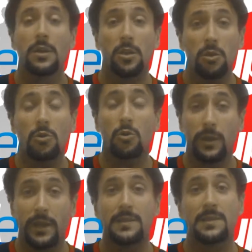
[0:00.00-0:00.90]
you
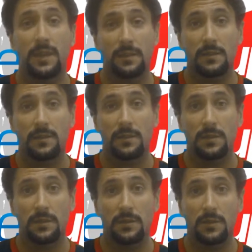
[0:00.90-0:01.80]
create
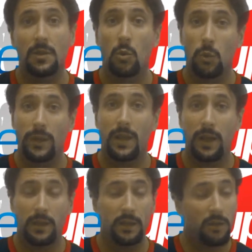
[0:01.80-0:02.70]
sentences with the
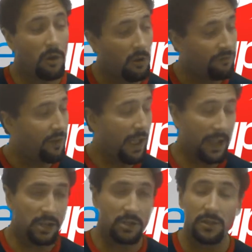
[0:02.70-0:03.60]
idea of
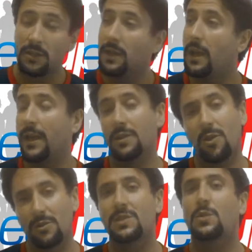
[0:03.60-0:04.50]
action and
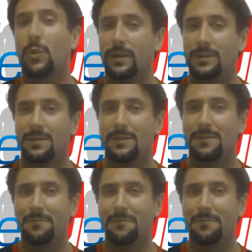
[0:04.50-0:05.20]
consequence.